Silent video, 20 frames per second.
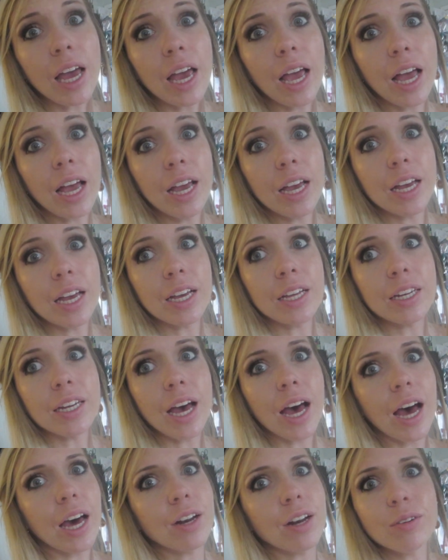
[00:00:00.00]
And
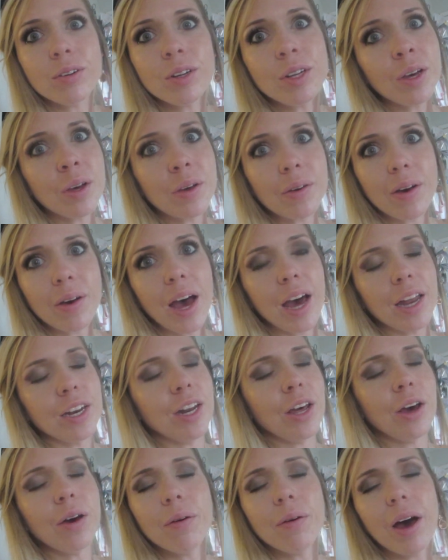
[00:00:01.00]
I don't know. I
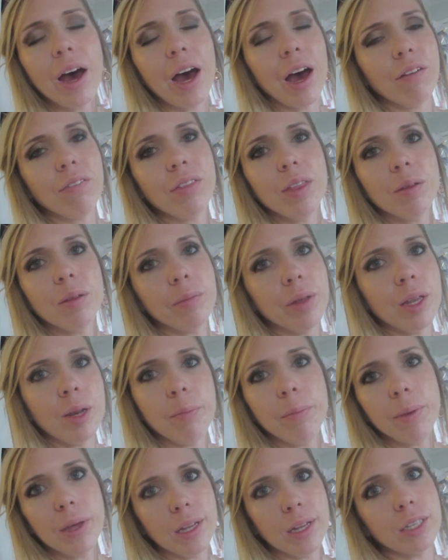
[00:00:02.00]
know I have them in a
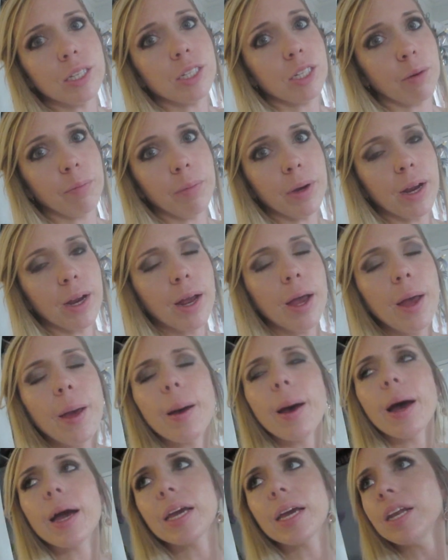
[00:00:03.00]
bin somewhere.
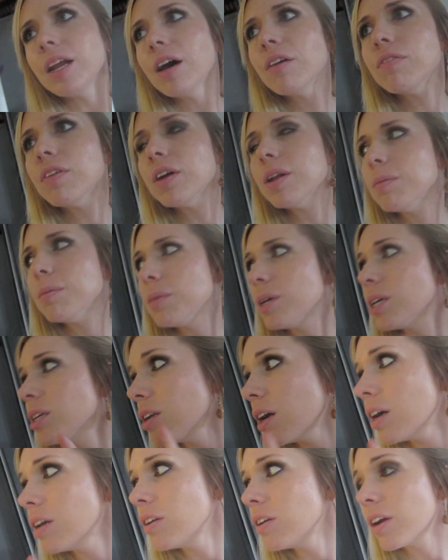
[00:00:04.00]
I cannot find them. They're
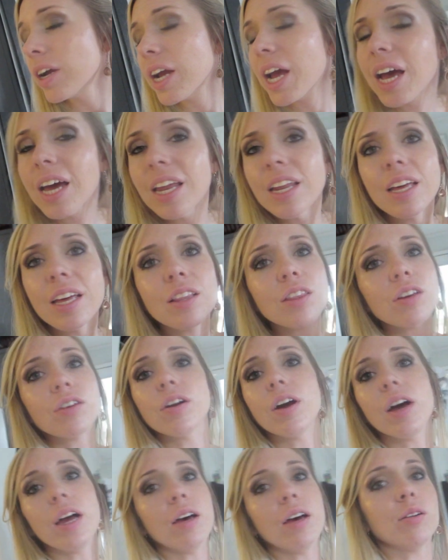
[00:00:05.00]
not in our attic. They're
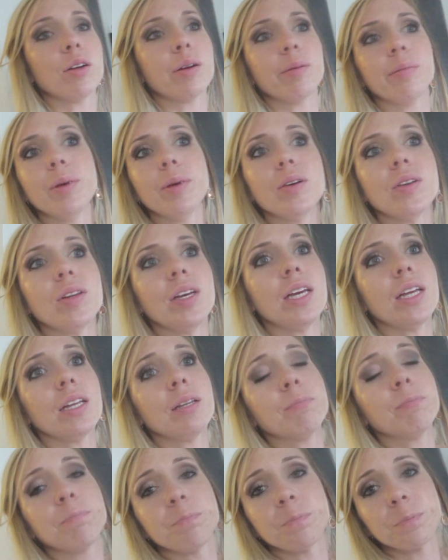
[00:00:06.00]
not out in our
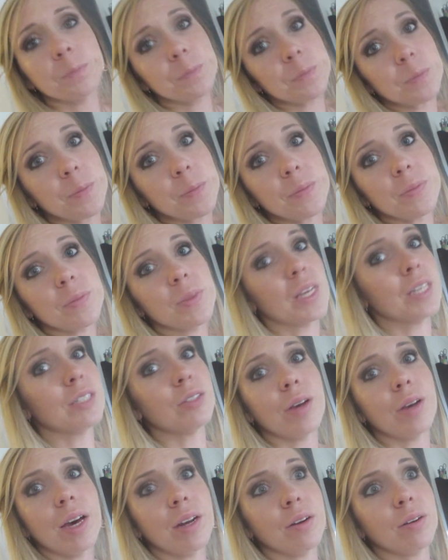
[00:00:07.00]
building.
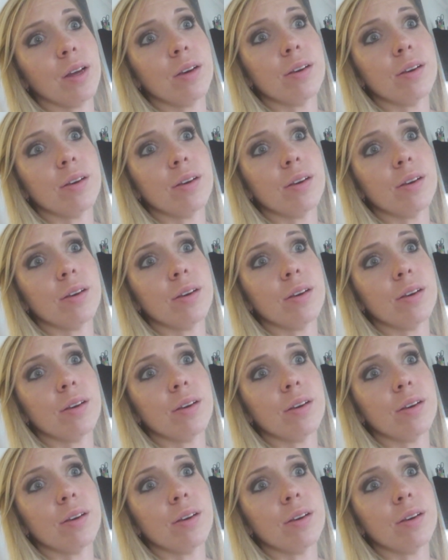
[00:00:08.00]
So I don't know.